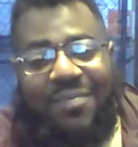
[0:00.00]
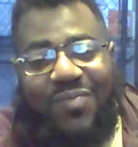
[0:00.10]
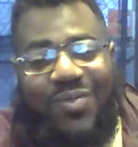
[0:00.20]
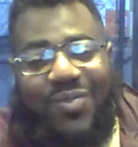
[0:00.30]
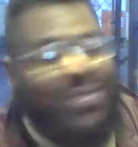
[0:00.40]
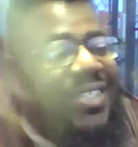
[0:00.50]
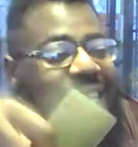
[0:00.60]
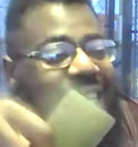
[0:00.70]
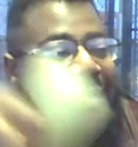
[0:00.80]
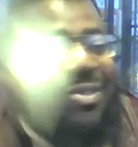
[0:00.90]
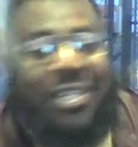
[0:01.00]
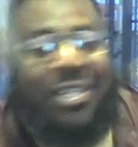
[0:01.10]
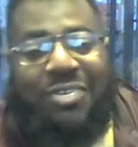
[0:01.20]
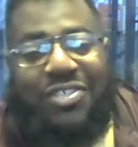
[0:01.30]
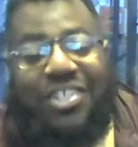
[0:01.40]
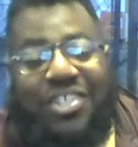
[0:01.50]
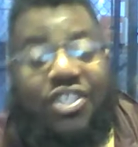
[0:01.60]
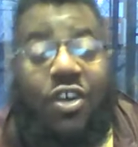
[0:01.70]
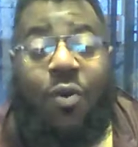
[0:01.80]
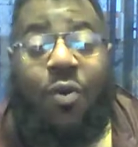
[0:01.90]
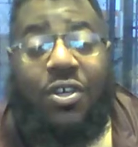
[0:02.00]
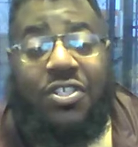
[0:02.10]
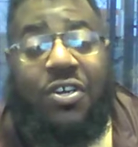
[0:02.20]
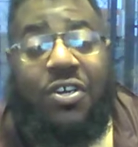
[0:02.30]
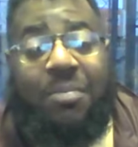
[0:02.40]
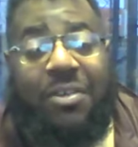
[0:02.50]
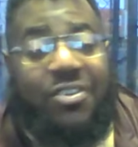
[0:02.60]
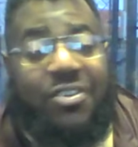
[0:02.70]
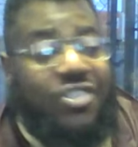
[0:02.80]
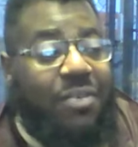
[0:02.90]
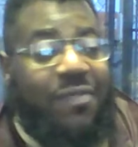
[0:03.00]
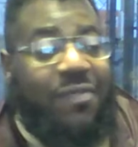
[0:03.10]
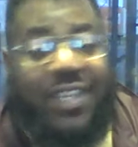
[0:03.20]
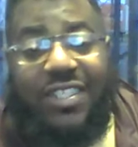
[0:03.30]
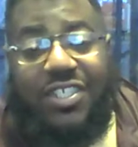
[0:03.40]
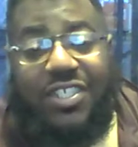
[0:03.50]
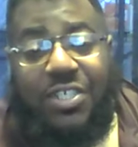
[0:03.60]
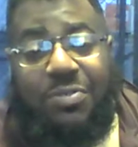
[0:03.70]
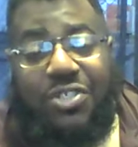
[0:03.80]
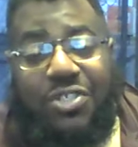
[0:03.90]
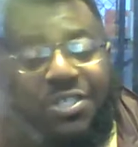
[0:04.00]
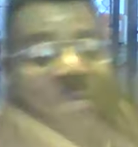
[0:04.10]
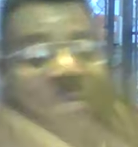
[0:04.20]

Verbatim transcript: Going through the same little energies. Y'all walking, talking marriage. Y'all reflecting each other and shit.